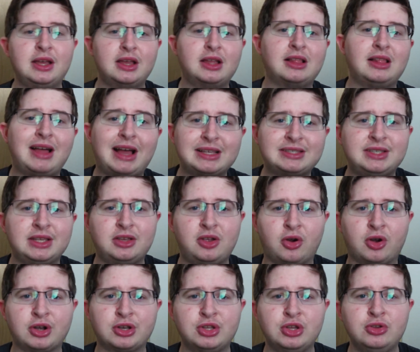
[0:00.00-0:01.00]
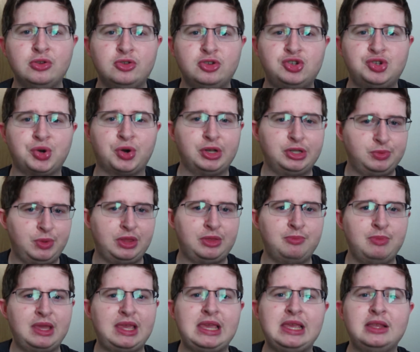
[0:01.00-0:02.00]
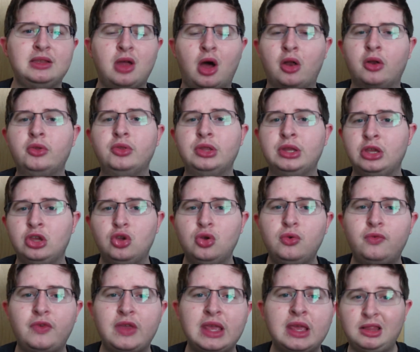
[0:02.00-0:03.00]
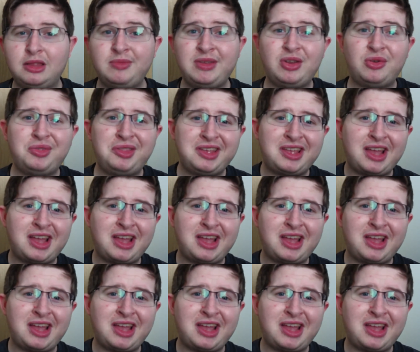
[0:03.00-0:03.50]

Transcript: classic cartoon shorts with Mickey, Donald, and Goofy. Let me know in the